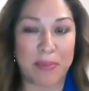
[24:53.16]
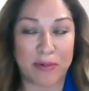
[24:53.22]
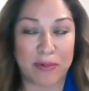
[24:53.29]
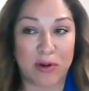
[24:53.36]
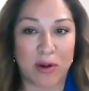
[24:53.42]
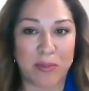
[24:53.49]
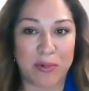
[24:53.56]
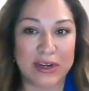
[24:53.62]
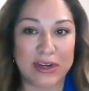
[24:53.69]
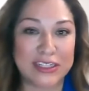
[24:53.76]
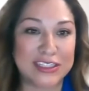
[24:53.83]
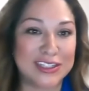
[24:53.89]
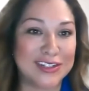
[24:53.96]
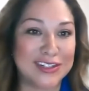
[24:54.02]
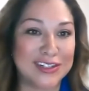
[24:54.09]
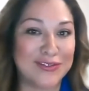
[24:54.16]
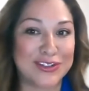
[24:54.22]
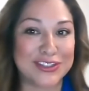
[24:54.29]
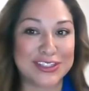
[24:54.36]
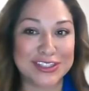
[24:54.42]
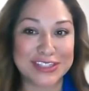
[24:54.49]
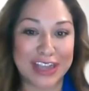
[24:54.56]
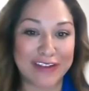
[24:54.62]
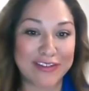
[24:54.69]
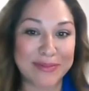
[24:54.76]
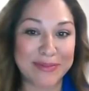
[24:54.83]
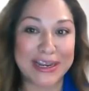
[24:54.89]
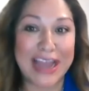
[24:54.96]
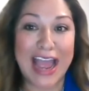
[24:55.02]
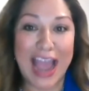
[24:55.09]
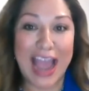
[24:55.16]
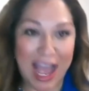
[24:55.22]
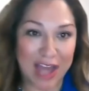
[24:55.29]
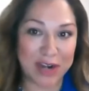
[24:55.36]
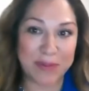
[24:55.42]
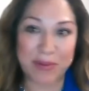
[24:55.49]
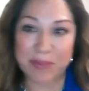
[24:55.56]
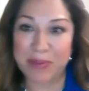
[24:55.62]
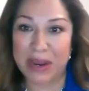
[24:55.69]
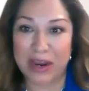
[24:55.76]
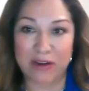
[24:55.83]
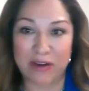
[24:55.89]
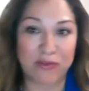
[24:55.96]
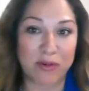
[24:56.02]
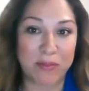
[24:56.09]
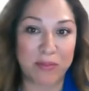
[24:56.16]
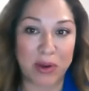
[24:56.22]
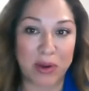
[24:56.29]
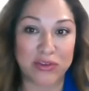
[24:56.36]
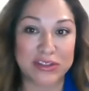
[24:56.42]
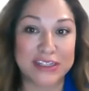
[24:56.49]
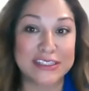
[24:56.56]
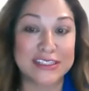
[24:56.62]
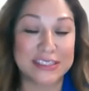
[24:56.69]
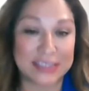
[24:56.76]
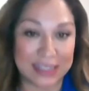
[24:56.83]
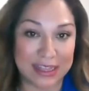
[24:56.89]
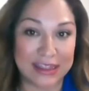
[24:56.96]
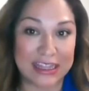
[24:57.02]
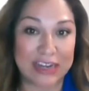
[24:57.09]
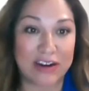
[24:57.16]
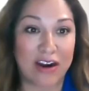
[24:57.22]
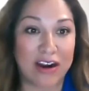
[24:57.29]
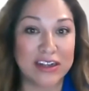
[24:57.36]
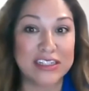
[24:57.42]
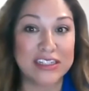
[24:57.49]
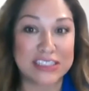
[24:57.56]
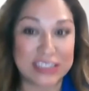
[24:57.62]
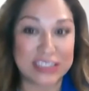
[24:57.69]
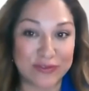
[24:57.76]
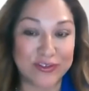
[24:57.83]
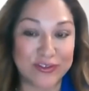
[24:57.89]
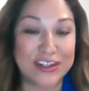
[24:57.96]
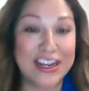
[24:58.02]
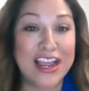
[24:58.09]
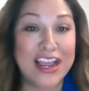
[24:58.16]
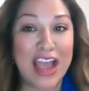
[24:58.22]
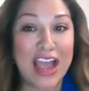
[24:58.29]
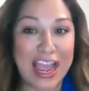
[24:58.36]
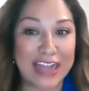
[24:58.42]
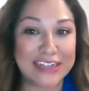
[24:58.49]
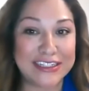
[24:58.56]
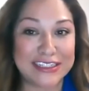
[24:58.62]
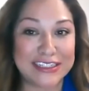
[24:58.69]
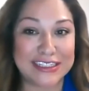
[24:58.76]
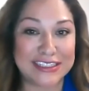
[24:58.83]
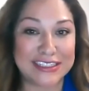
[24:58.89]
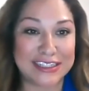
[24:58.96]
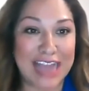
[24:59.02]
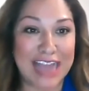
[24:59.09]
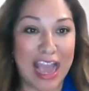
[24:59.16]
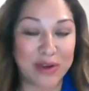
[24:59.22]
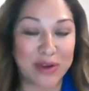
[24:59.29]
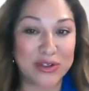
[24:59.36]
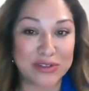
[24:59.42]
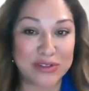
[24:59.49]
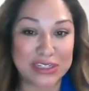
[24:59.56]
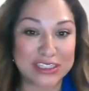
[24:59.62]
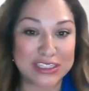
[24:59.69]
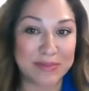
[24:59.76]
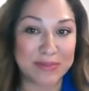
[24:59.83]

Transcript: corporation versus government, how to prepare for both, because there are different entities and how you need to